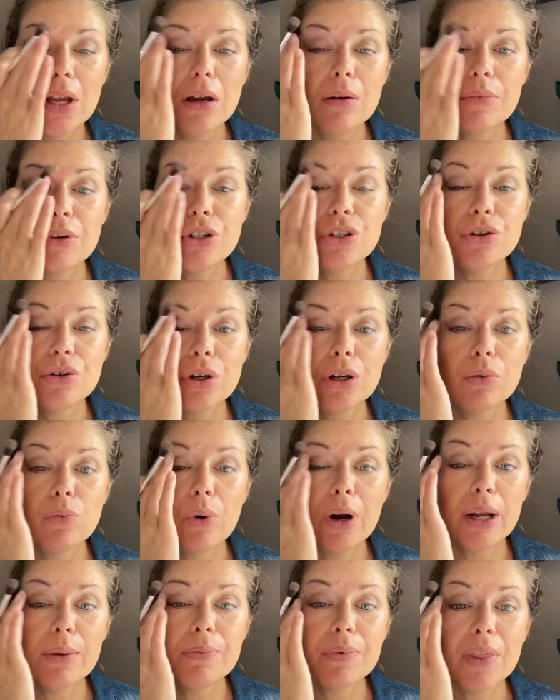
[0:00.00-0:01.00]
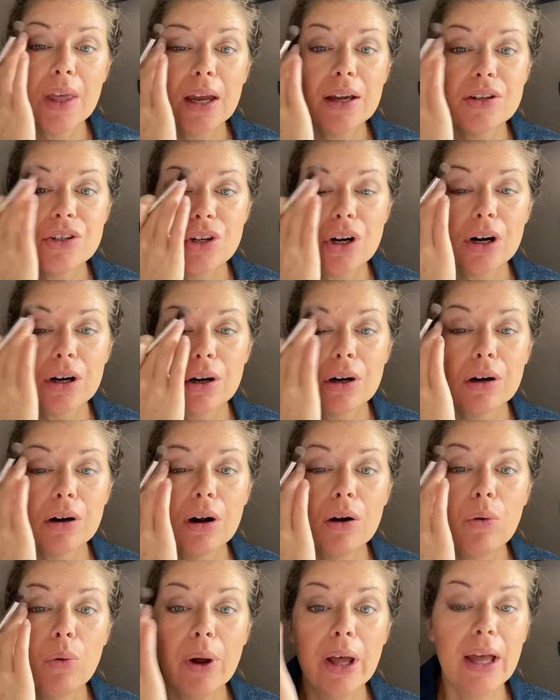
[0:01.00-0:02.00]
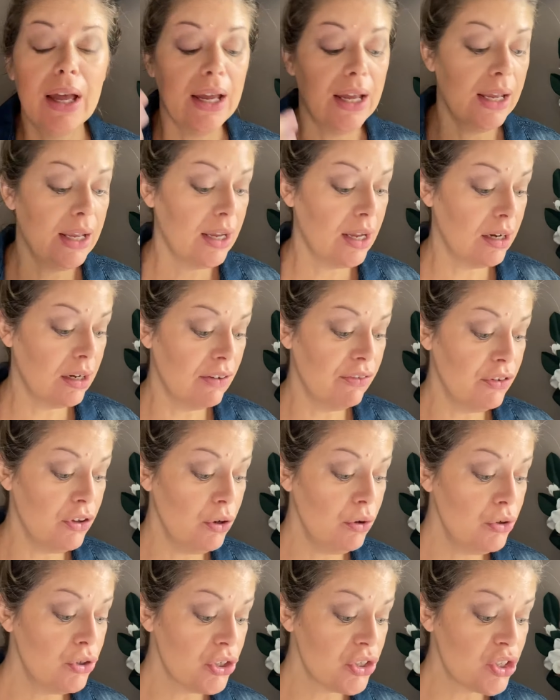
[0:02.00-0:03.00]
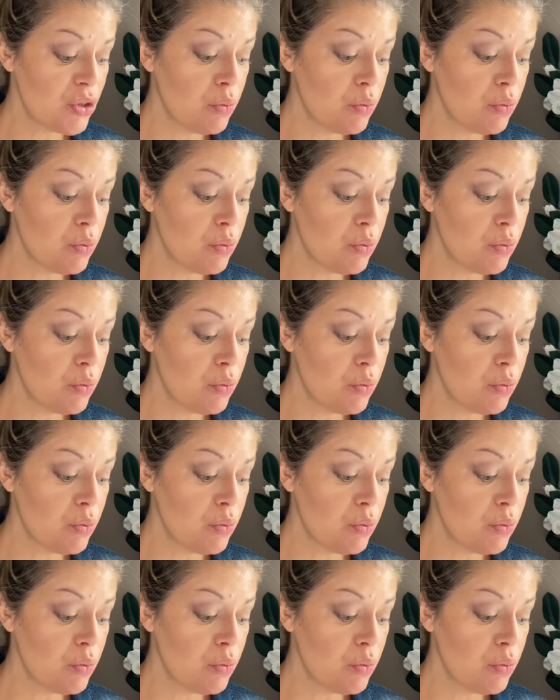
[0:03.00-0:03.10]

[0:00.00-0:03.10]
but you could wipe that darker away. And if you just